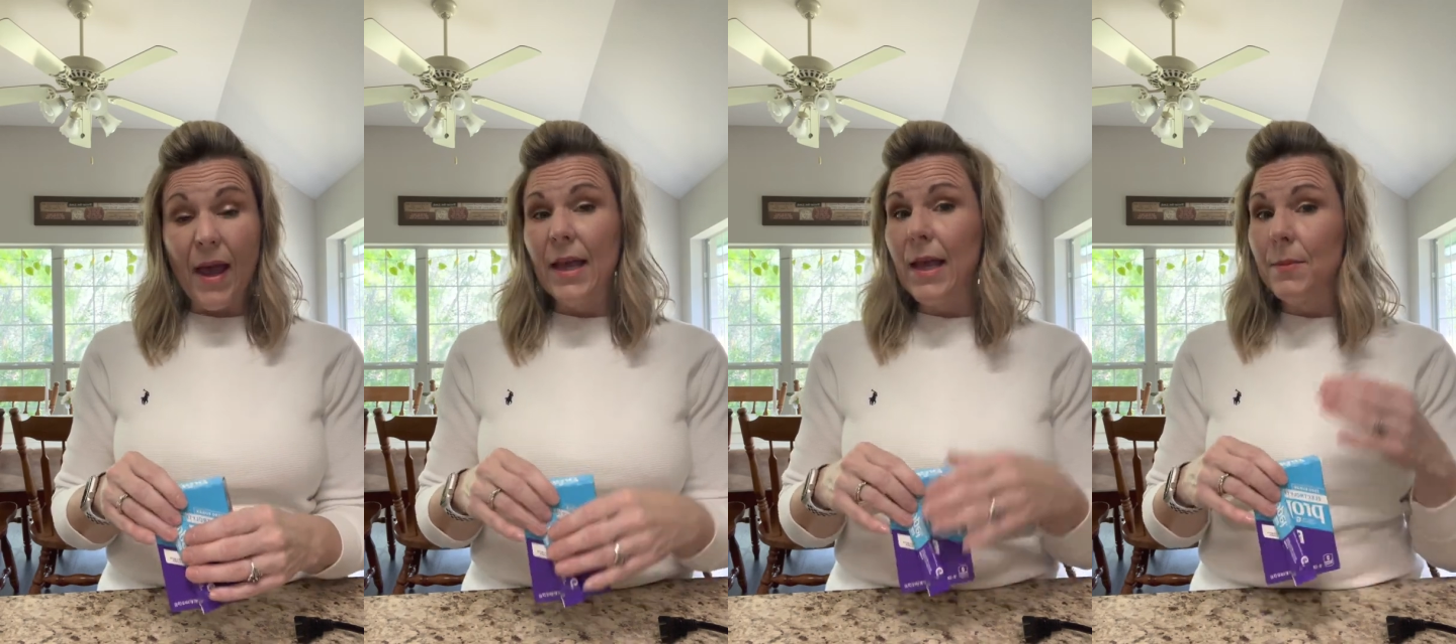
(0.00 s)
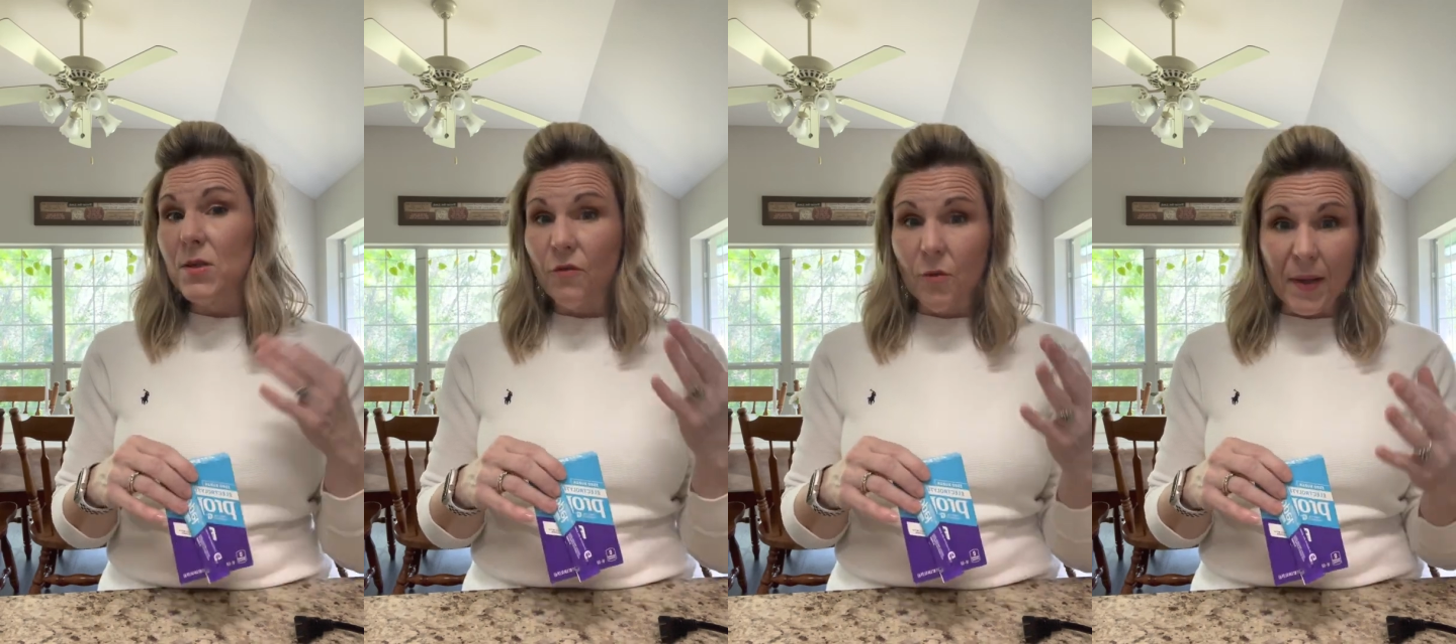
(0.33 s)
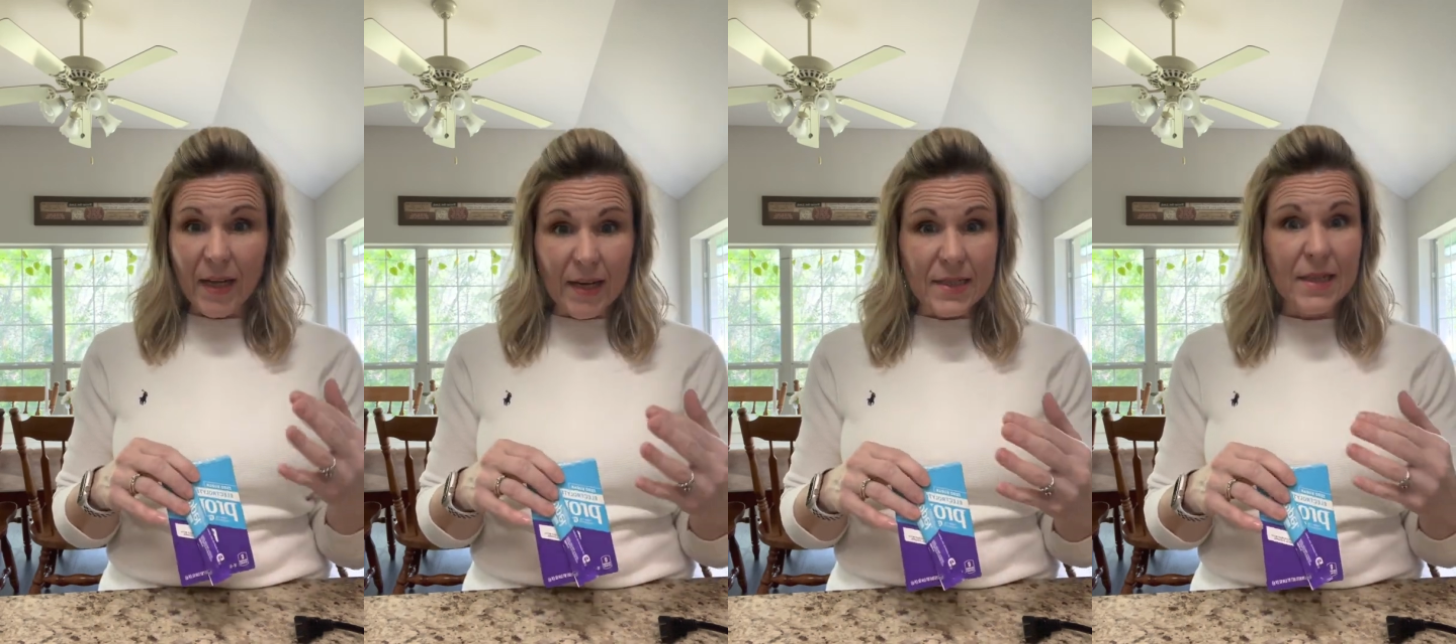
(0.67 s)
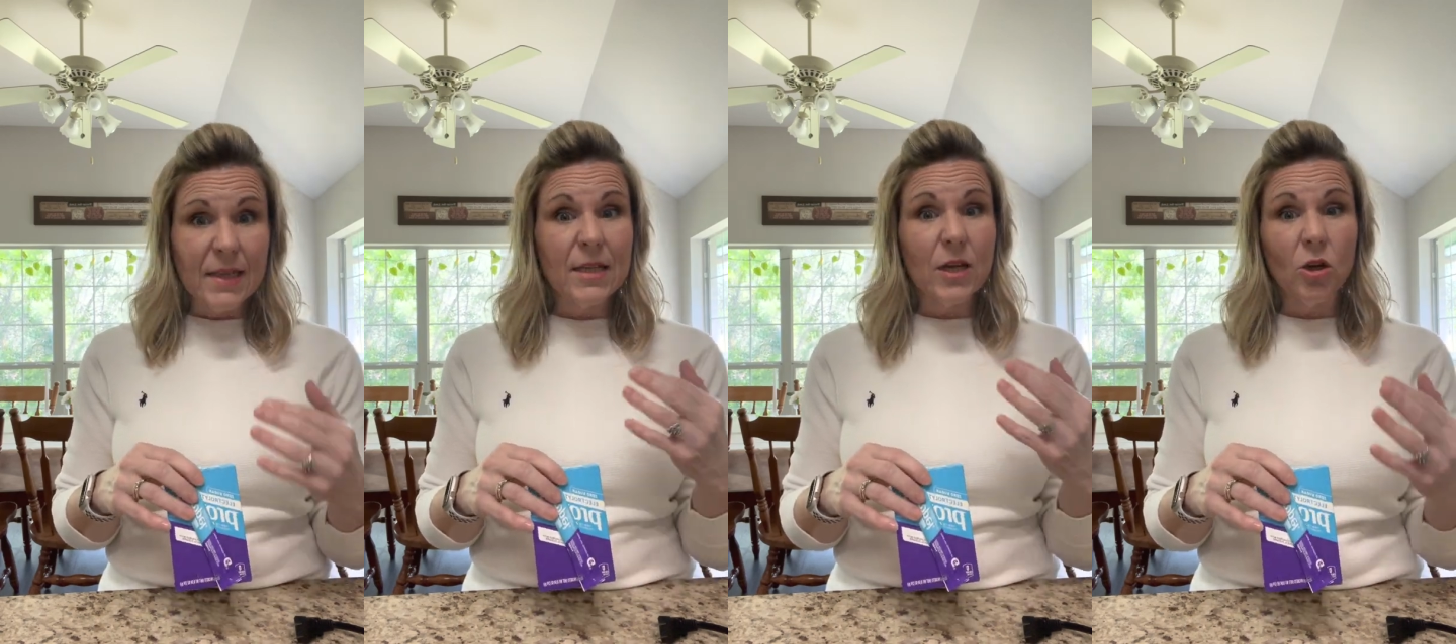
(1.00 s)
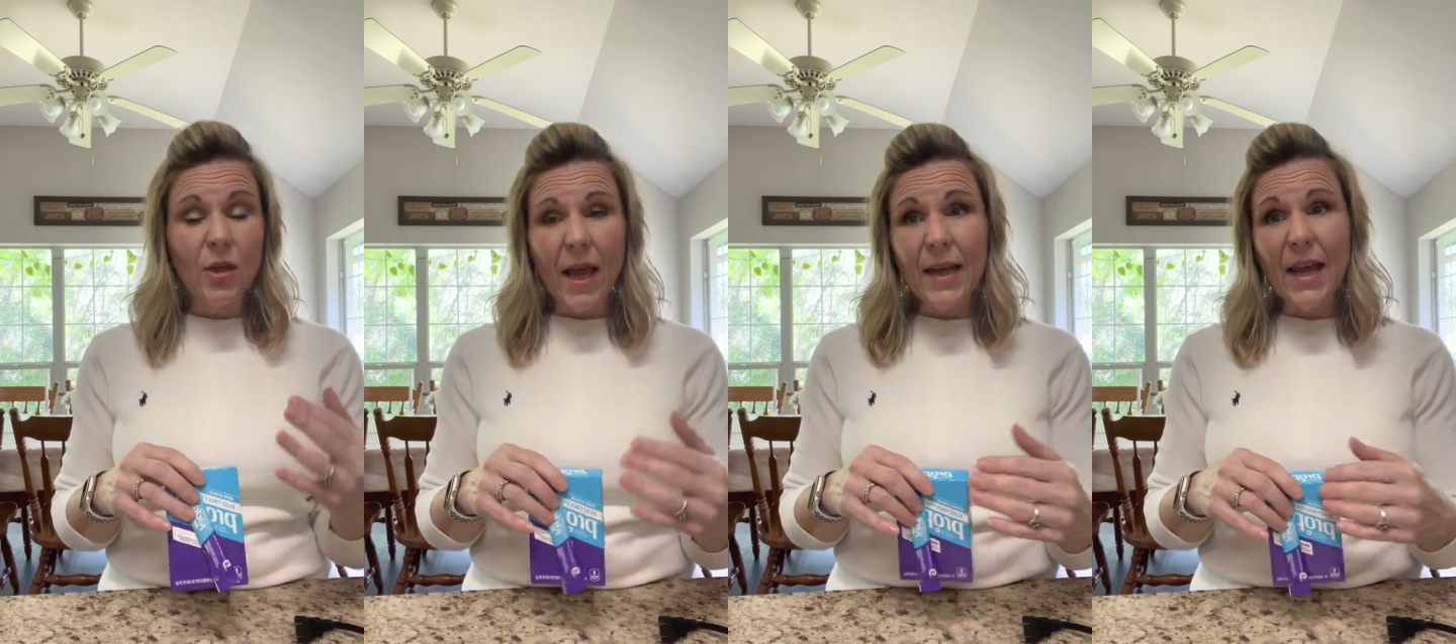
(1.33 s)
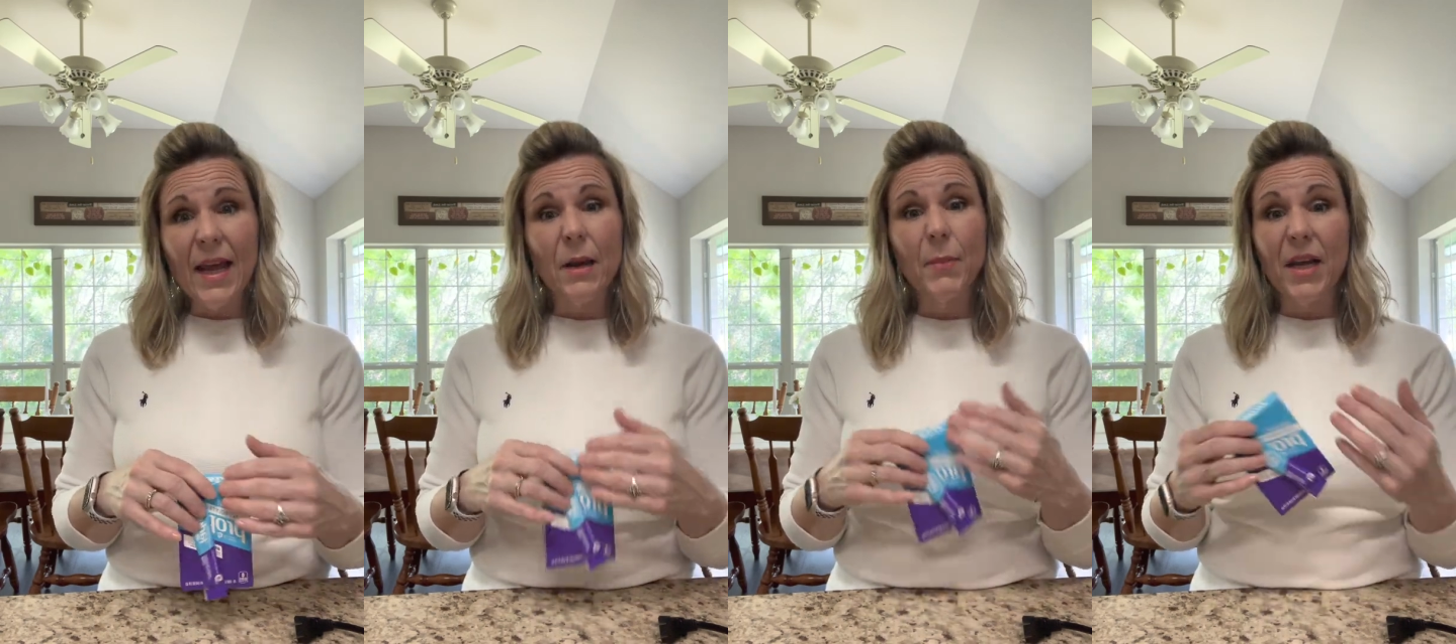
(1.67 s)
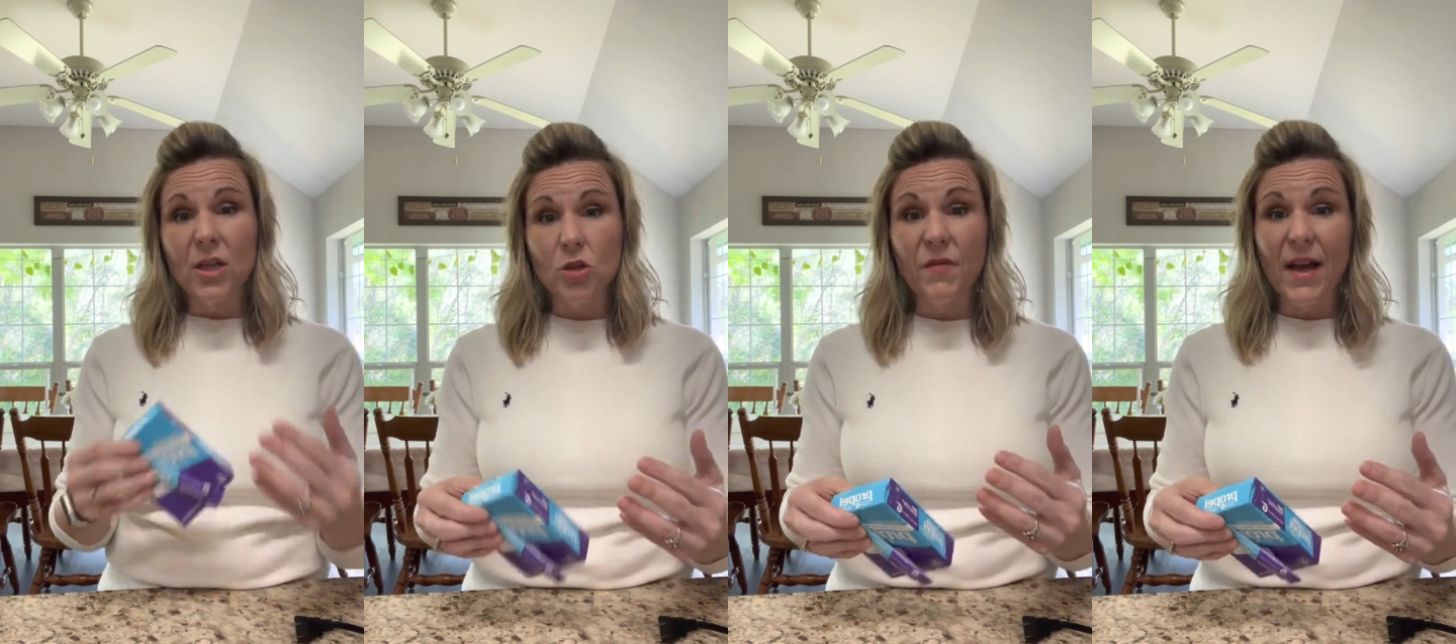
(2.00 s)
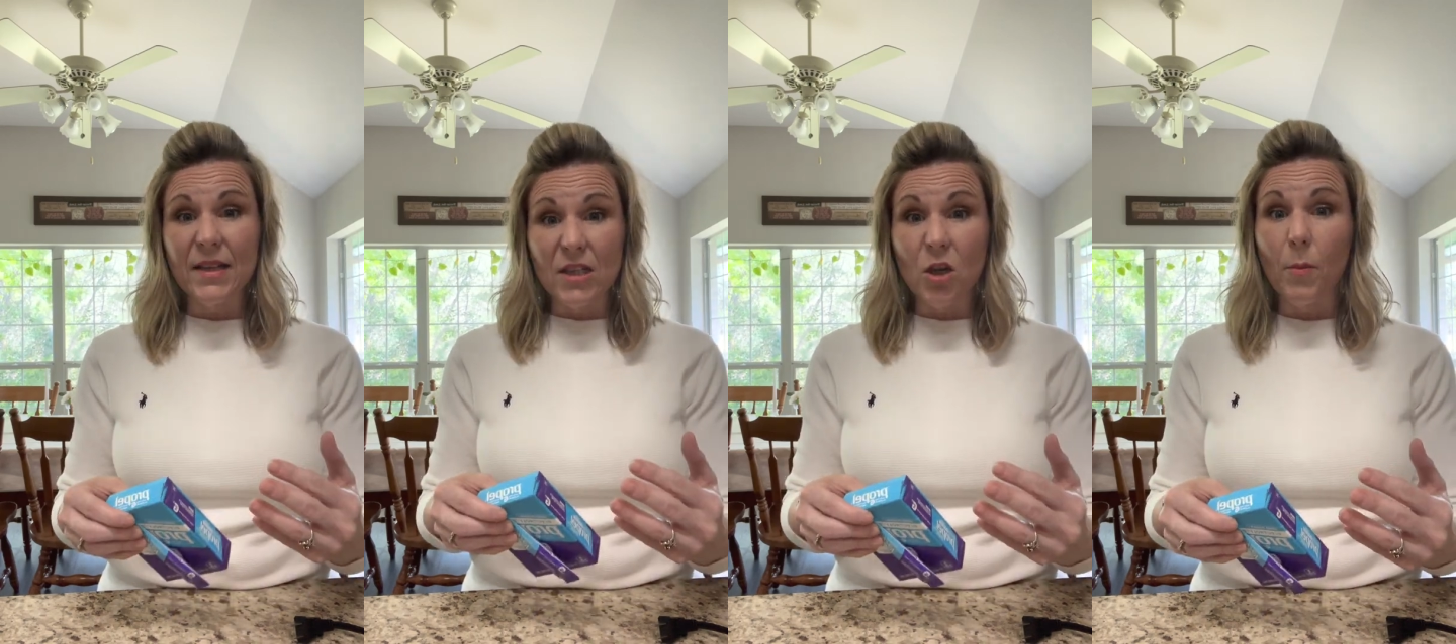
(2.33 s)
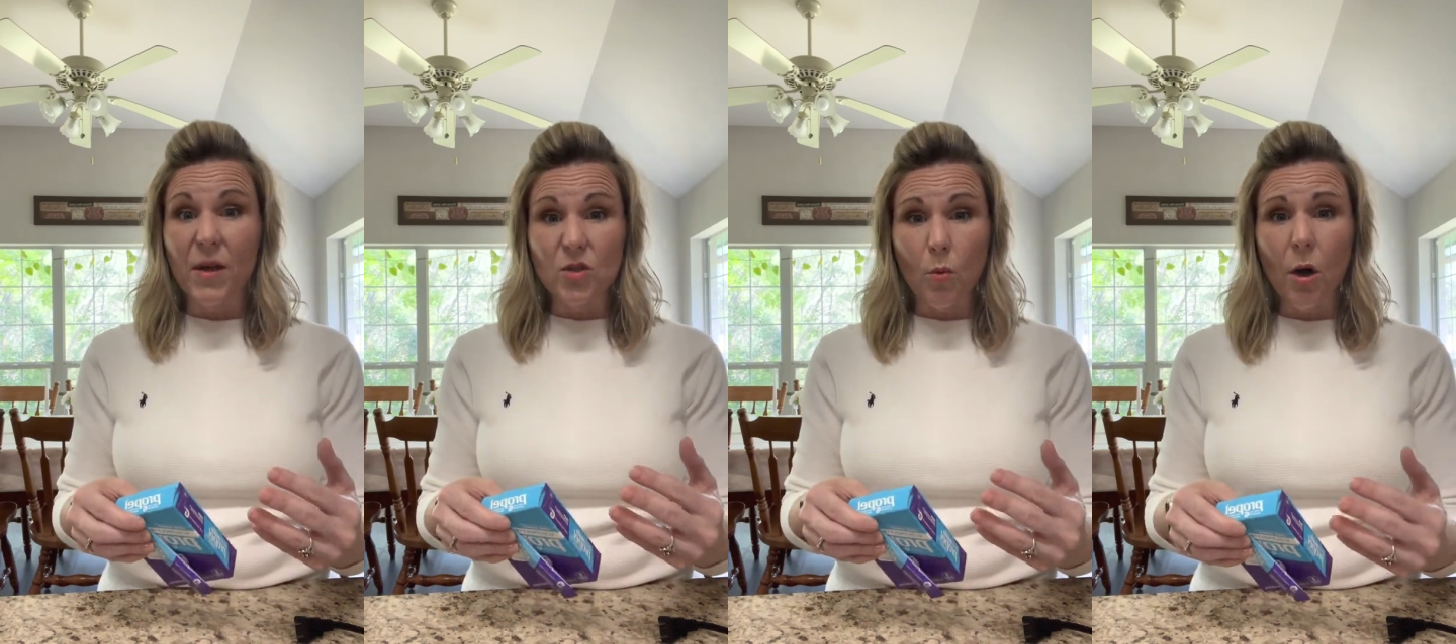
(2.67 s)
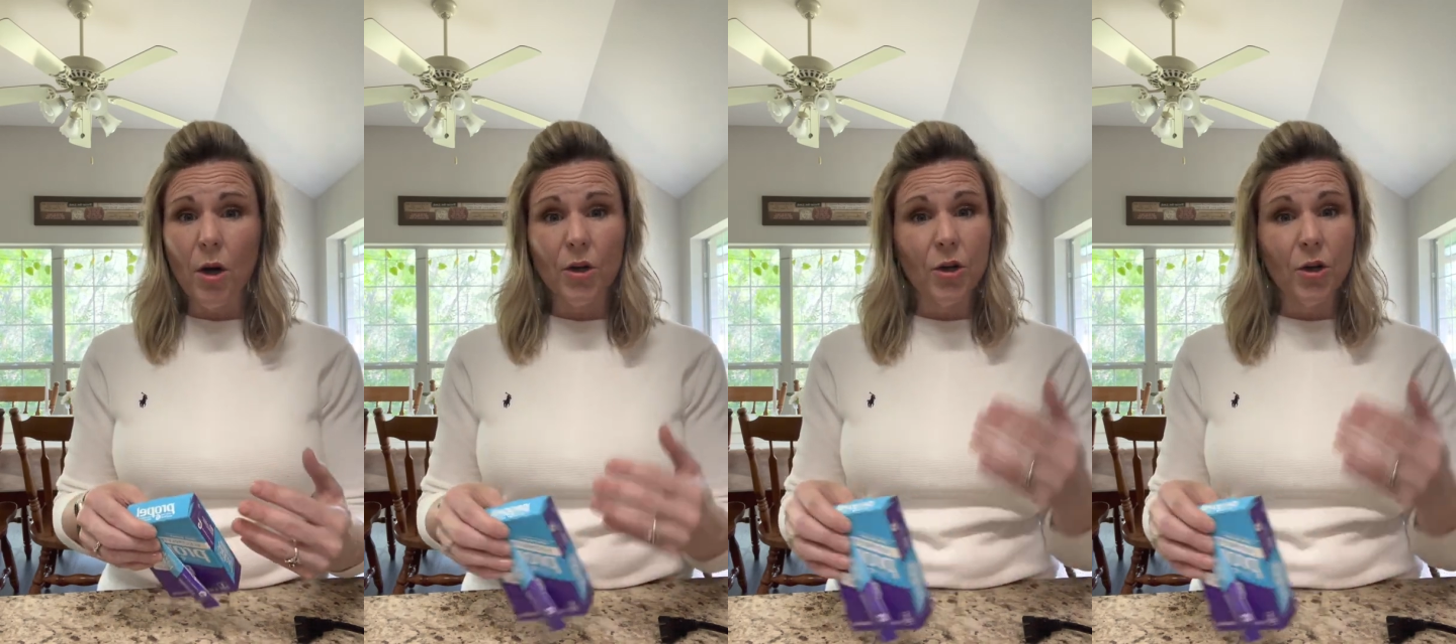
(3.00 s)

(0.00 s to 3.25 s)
keeps you from getting dizzy or lightheaded because you've had so much water.